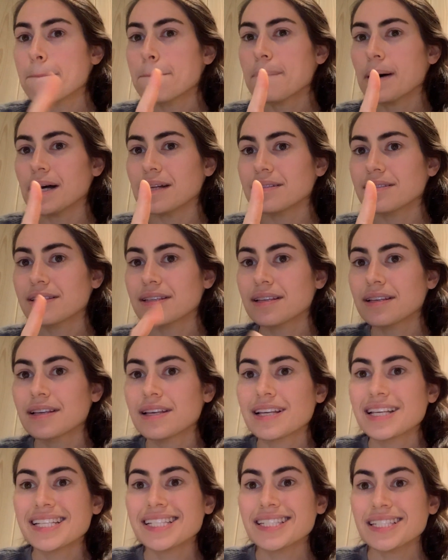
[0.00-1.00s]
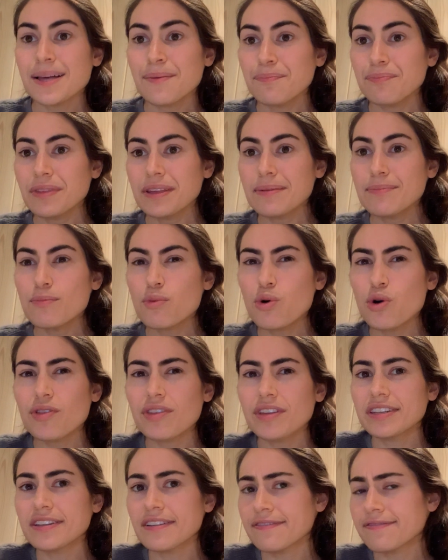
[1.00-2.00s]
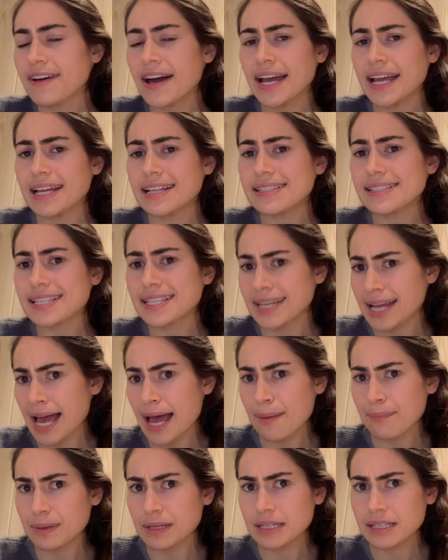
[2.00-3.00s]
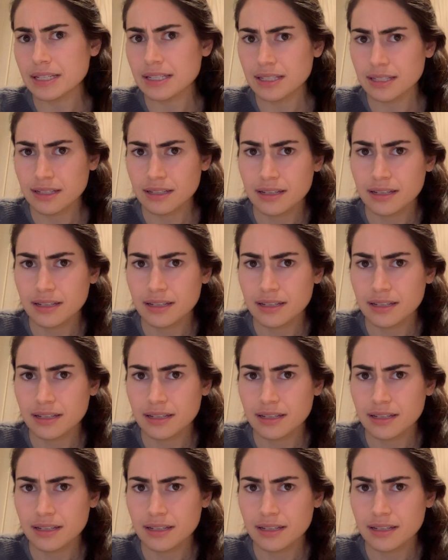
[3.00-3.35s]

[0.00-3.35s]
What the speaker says: But something more defiance had happened.